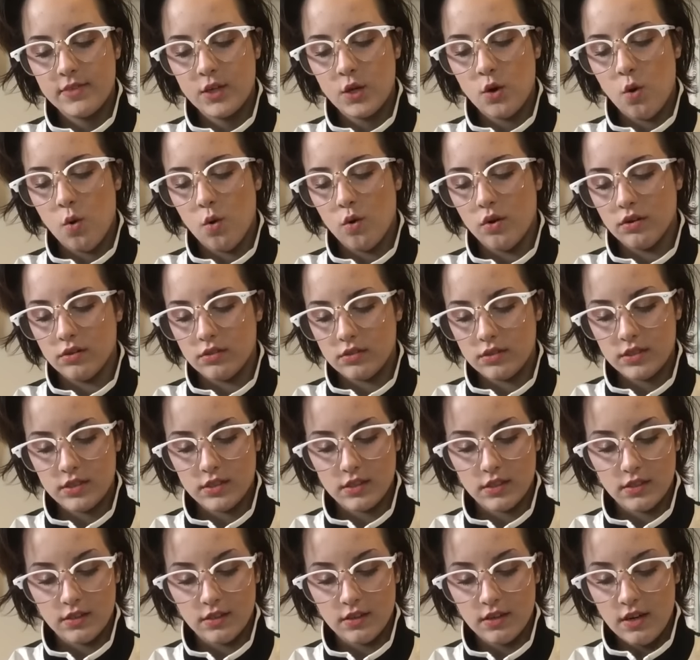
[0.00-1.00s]
course
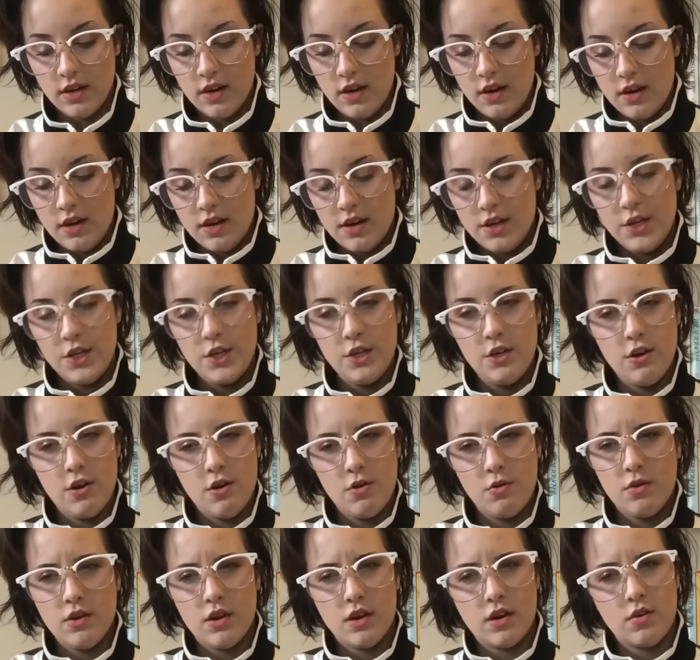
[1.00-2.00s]
or
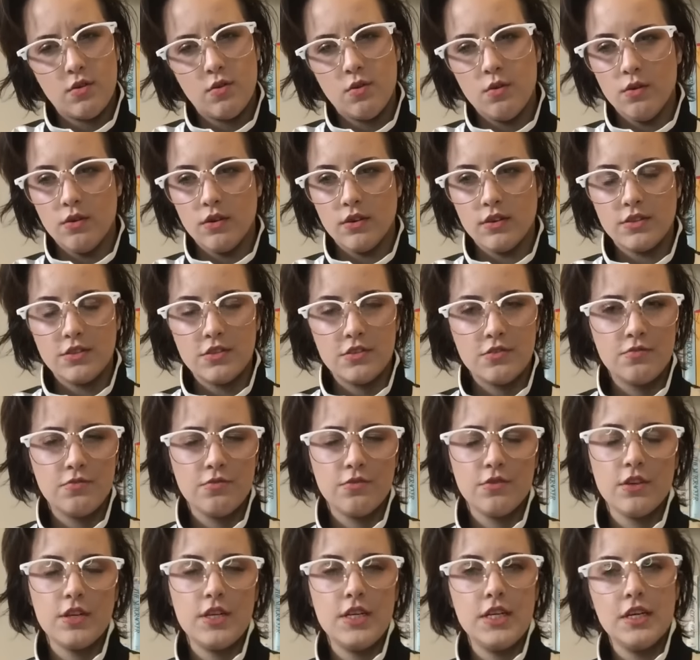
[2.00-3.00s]
yoga course
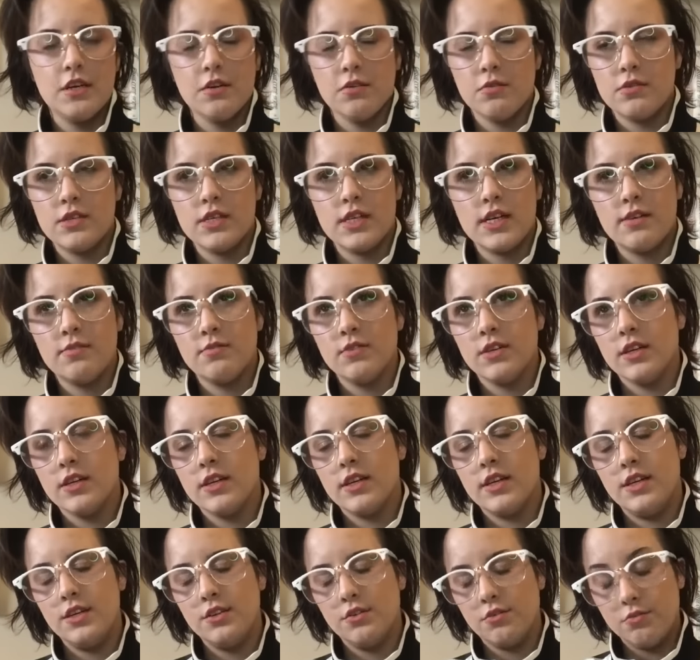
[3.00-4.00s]
free or whatever,
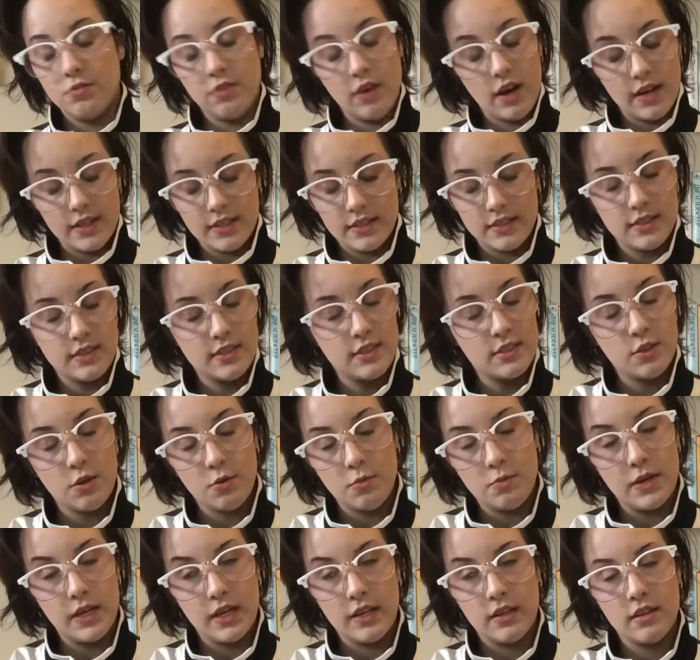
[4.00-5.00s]
and you'll find so
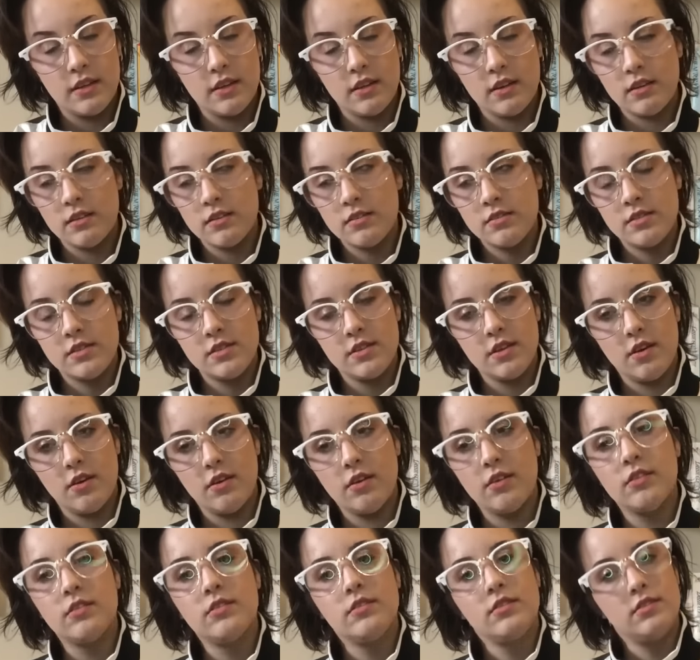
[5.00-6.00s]
many things,
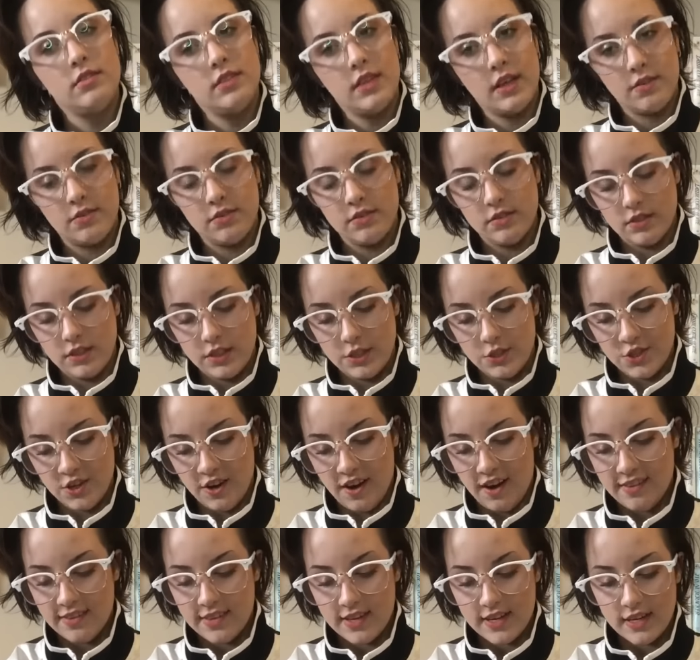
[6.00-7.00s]
so definitely
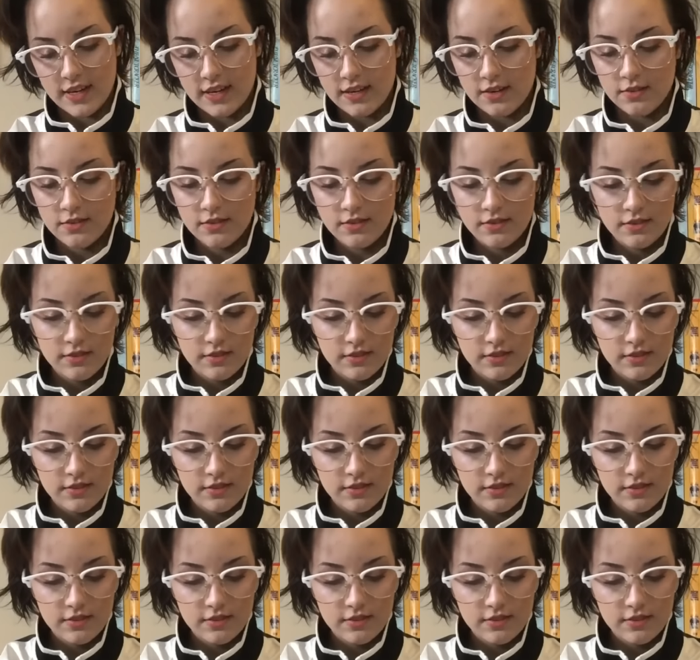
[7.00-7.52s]
try that out.